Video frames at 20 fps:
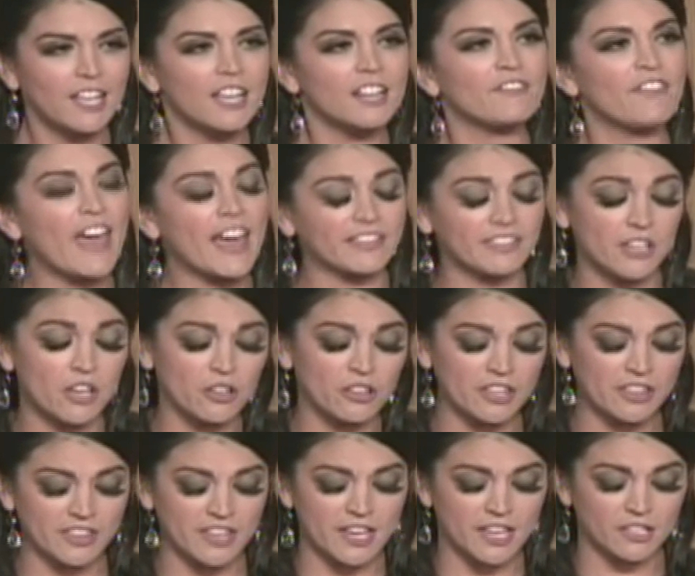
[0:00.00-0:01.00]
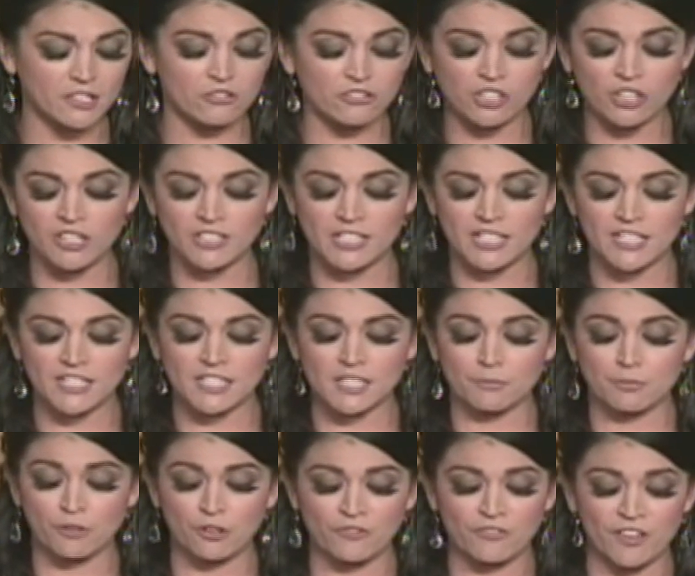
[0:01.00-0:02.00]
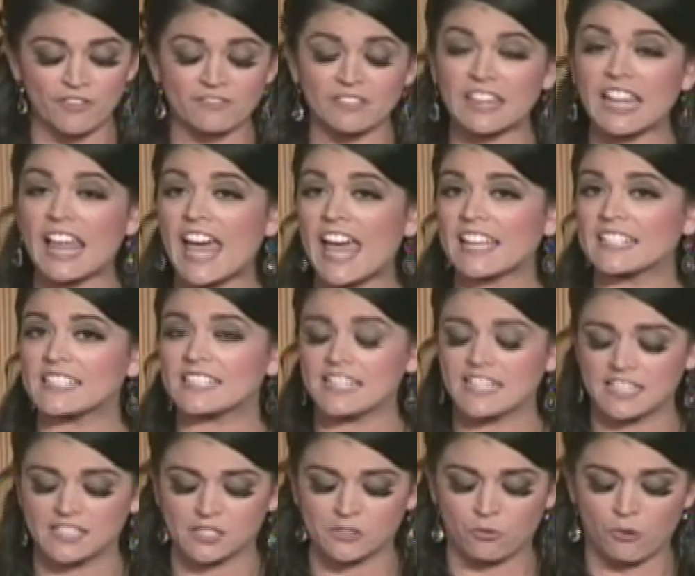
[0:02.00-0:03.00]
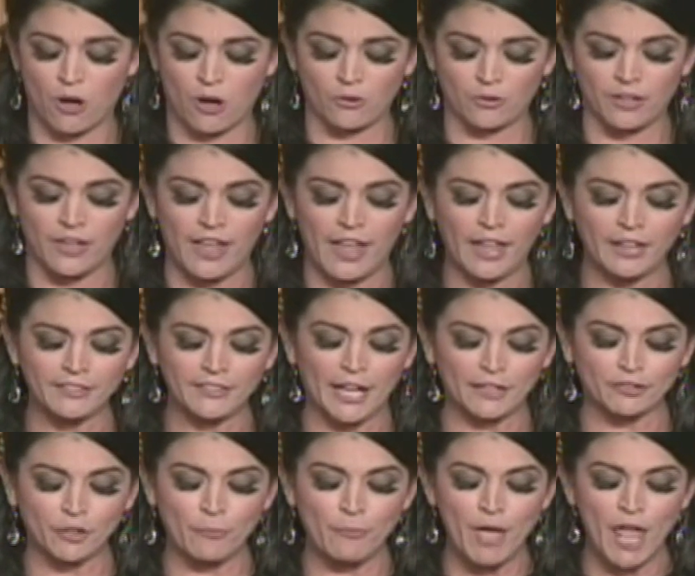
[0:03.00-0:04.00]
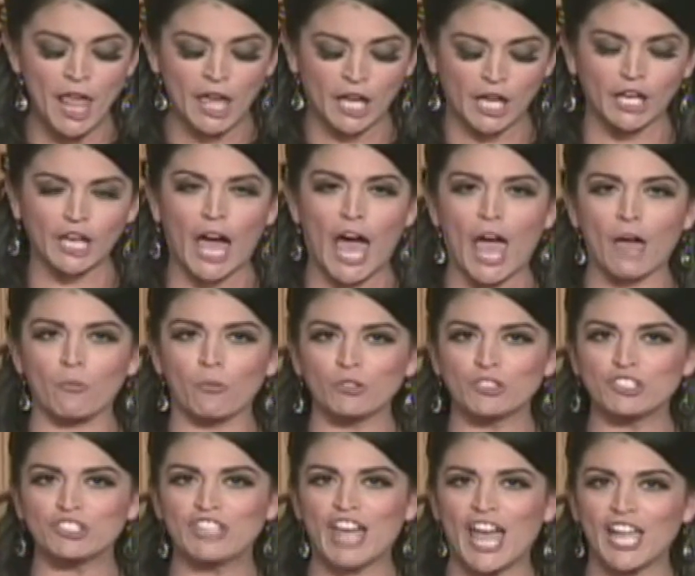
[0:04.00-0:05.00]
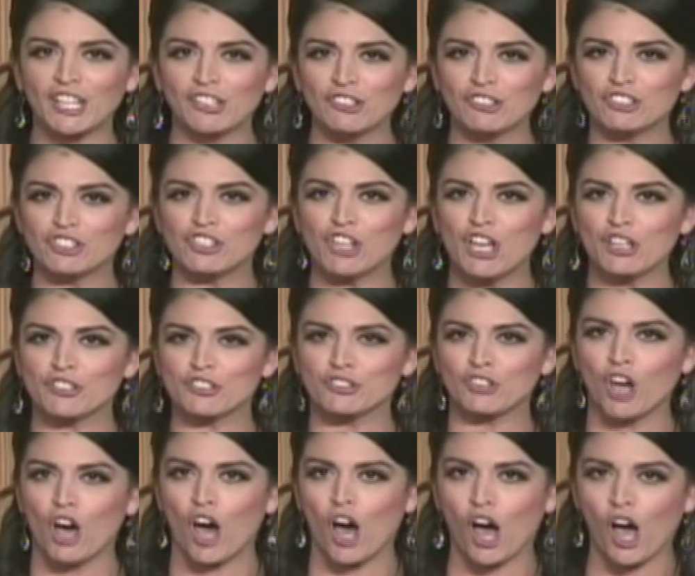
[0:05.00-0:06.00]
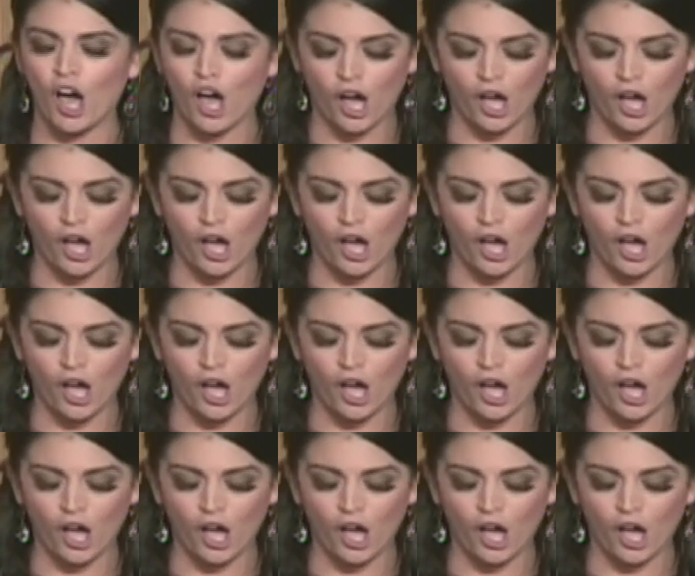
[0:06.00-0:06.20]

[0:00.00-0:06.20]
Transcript: In fact, the only thing New Jerseyans approve of less is, quote, that Dominican guy would stay in your sister.